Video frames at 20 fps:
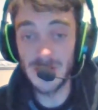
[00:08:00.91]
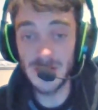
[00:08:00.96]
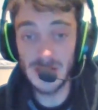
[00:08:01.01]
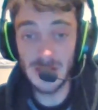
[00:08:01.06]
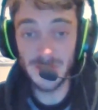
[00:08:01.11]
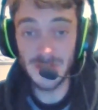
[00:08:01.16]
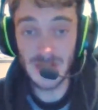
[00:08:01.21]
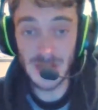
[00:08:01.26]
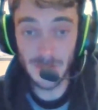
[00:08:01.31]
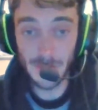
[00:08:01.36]
They
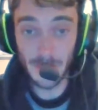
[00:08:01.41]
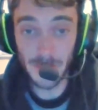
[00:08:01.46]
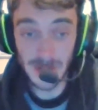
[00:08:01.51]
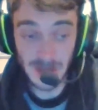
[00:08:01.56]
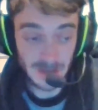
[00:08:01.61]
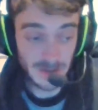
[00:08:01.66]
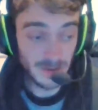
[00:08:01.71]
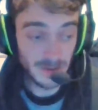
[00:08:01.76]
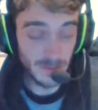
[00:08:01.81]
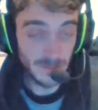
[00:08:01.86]
didn't have to give up
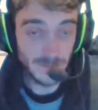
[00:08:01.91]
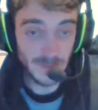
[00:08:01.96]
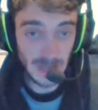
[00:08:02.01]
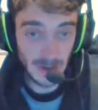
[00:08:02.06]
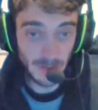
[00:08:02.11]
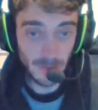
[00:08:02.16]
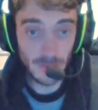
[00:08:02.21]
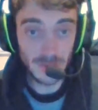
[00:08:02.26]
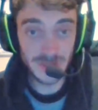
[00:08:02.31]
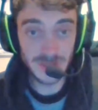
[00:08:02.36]
any of
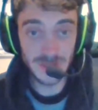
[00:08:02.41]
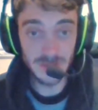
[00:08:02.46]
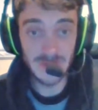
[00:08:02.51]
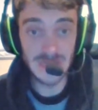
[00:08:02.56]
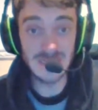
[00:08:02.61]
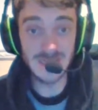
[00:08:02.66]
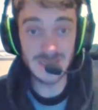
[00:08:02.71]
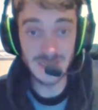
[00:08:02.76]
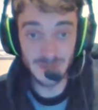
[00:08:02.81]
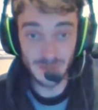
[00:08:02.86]
their roster
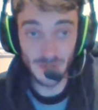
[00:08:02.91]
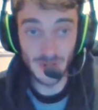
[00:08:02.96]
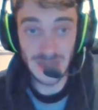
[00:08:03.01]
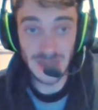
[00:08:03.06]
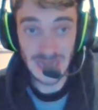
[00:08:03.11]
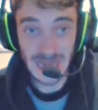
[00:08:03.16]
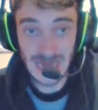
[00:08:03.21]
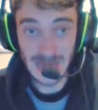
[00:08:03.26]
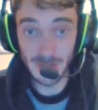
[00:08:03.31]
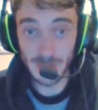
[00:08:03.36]
pieces
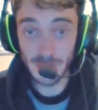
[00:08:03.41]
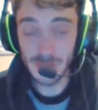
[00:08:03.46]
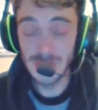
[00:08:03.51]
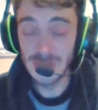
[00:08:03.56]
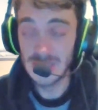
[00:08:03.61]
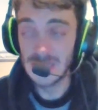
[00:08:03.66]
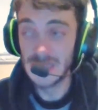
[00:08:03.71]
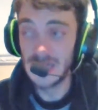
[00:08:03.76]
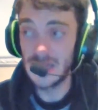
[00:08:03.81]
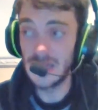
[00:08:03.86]
right now.
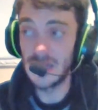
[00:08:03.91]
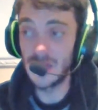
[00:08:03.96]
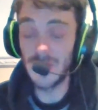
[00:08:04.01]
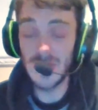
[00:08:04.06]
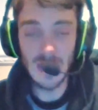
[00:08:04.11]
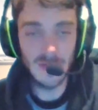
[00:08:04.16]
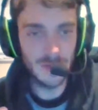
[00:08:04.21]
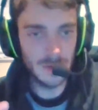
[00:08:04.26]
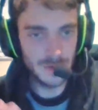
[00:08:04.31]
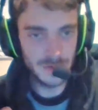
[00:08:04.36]

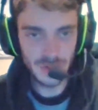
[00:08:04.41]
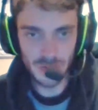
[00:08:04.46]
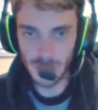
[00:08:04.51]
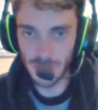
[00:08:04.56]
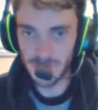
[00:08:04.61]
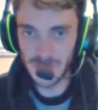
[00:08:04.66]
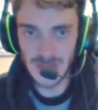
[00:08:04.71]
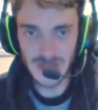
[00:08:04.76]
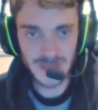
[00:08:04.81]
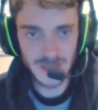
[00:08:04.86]
They have a lot of
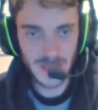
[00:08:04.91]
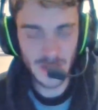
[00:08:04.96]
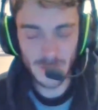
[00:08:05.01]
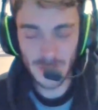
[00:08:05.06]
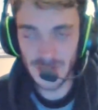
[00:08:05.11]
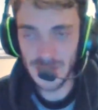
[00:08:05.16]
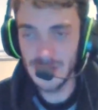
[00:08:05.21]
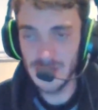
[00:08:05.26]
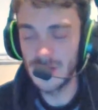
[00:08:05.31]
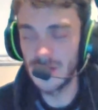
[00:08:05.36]
draft picks
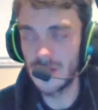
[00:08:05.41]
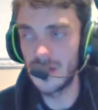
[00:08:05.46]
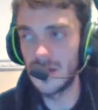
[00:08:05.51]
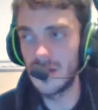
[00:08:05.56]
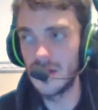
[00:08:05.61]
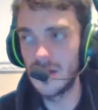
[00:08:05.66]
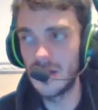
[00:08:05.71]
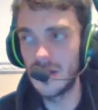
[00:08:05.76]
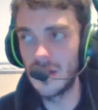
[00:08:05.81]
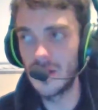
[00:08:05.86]
anyway,
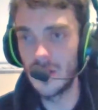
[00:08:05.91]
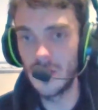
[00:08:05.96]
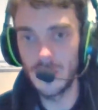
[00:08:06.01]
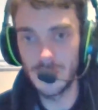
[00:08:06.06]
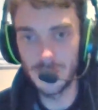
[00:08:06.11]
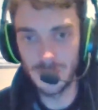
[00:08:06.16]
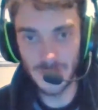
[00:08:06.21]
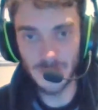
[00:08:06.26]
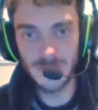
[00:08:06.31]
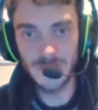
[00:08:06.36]
and a
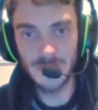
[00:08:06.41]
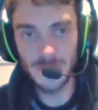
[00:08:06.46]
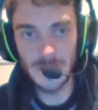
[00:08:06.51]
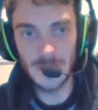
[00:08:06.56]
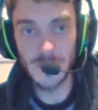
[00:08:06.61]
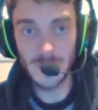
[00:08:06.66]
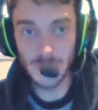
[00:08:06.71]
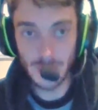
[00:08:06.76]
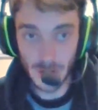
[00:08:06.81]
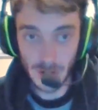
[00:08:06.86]
lot of youth
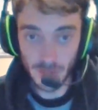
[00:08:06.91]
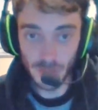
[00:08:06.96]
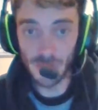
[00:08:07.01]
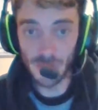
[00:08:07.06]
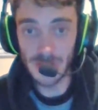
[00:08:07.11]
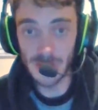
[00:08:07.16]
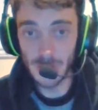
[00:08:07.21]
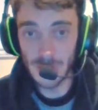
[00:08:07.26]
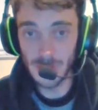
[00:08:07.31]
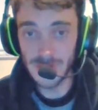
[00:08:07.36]
development going
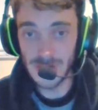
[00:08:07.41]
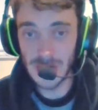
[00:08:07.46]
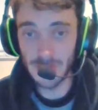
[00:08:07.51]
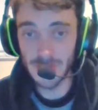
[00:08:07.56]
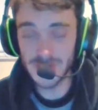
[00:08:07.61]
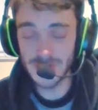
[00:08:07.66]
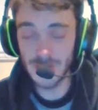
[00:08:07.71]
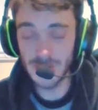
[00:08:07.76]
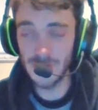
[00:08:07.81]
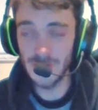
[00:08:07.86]
really well in
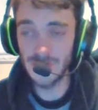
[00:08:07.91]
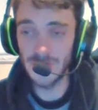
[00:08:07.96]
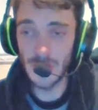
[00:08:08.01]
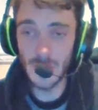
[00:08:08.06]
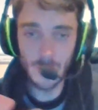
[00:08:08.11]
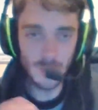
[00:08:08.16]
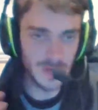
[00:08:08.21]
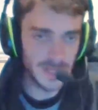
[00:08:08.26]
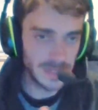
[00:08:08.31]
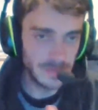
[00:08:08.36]
Arizona. The
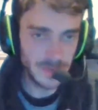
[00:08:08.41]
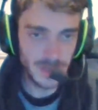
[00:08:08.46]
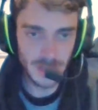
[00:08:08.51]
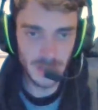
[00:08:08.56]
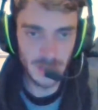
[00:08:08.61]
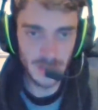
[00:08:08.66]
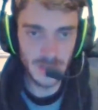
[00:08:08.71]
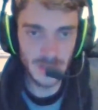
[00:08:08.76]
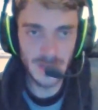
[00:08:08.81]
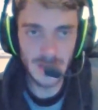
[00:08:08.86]
whole Liam
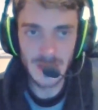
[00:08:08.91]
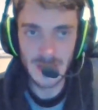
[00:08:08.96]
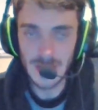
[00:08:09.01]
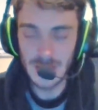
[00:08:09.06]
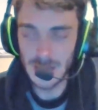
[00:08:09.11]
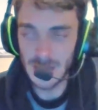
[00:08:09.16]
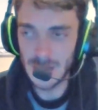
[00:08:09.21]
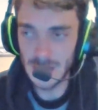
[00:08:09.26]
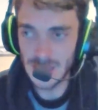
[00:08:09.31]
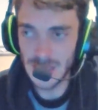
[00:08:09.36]
Kirk
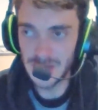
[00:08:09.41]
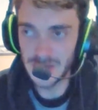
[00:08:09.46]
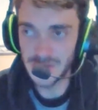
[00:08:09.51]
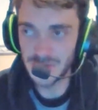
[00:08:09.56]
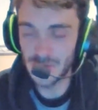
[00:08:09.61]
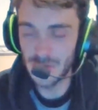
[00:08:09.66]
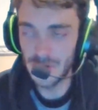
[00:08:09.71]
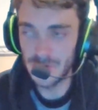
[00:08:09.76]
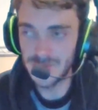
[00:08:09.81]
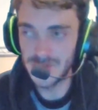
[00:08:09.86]
getting
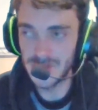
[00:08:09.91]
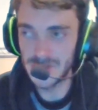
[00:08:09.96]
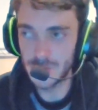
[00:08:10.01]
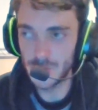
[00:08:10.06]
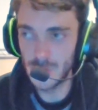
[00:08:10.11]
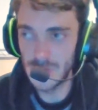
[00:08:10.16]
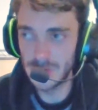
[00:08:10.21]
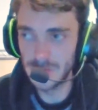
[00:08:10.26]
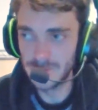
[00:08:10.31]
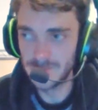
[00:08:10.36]
drafted
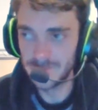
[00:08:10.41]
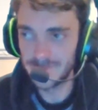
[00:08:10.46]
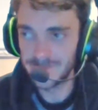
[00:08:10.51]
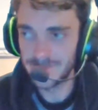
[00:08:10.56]
as well.